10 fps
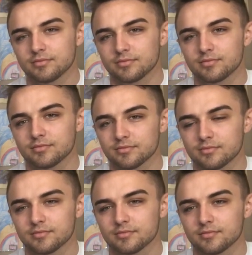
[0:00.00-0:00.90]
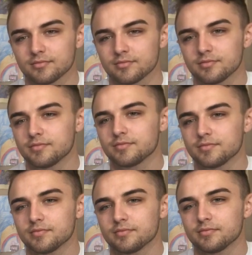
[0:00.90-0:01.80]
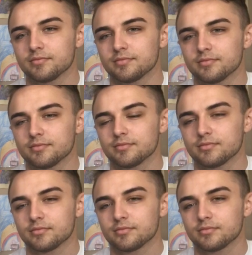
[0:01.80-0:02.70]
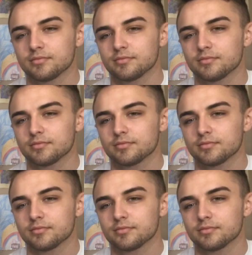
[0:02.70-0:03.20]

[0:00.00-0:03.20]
(silent)